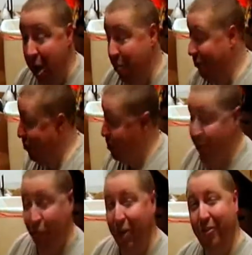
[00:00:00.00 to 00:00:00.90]
But for
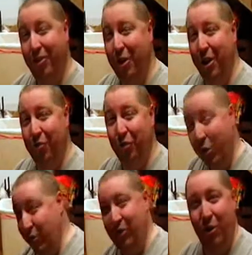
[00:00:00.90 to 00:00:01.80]
whatever reason, during a
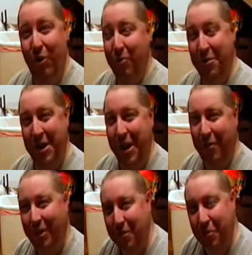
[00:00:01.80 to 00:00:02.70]
snowstorm, you can't
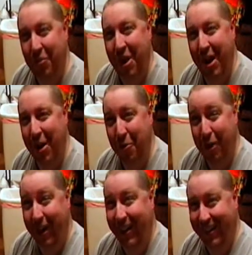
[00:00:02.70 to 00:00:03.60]
seem to find a
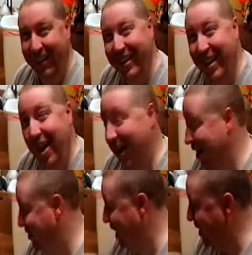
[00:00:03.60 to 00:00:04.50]
white
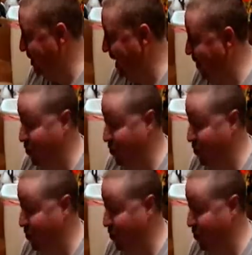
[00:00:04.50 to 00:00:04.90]
trash can.